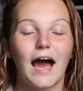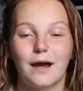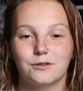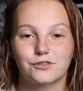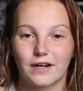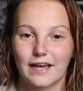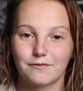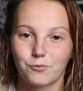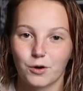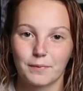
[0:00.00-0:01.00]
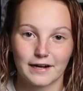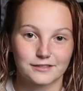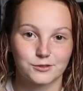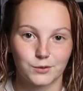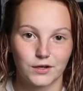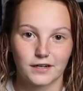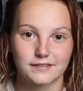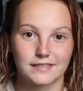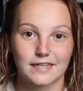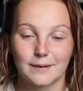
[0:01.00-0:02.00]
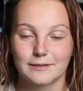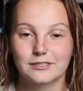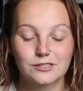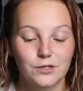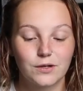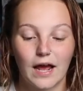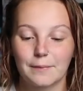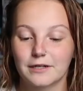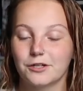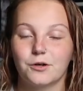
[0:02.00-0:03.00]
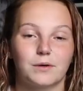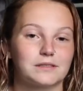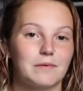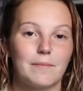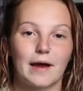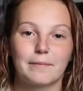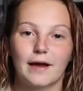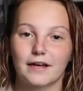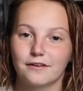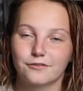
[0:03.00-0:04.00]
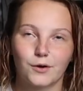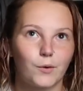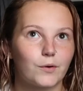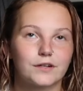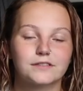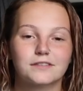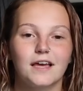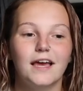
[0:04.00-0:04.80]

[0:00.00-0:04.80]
I will try to have more back to school content coming soon. I'm going to do what's in my backpack, of course.